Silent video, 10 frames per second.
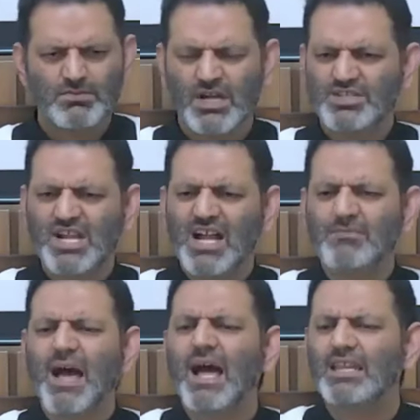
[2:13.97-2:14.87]

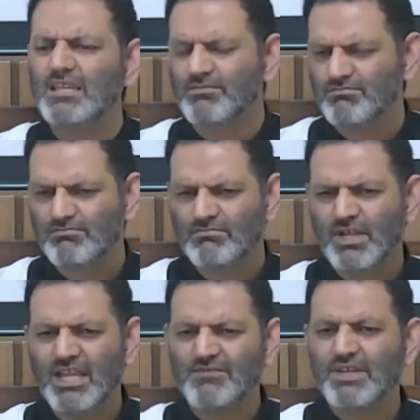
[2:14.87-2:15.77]
young man,
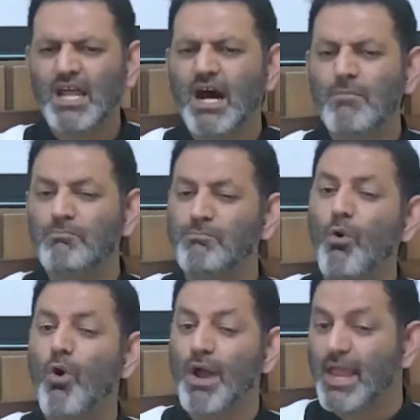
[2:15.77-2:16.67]
even a
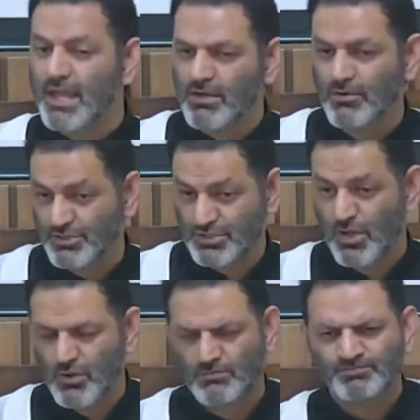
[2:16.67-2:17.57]
boy or
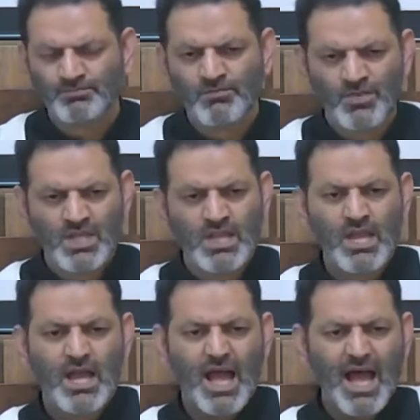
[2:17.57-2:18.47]
so.
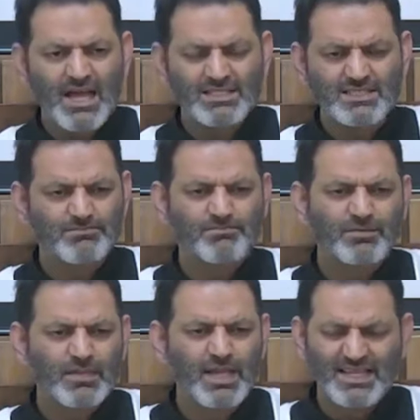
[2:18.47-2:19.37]
And
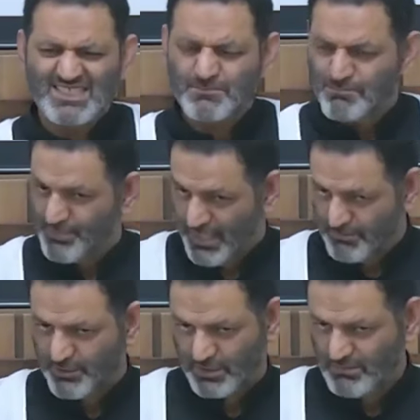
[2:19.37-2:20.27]
his
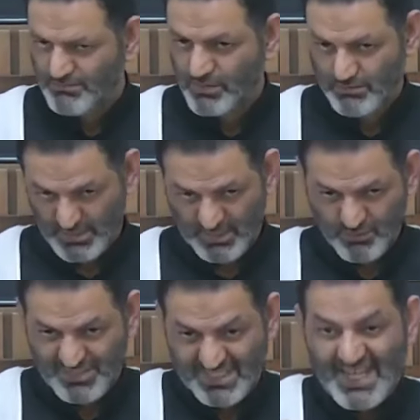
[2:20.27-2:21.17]
people, it
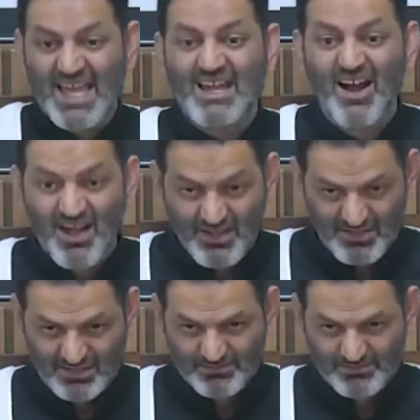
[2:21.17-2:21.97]
was in Iraq,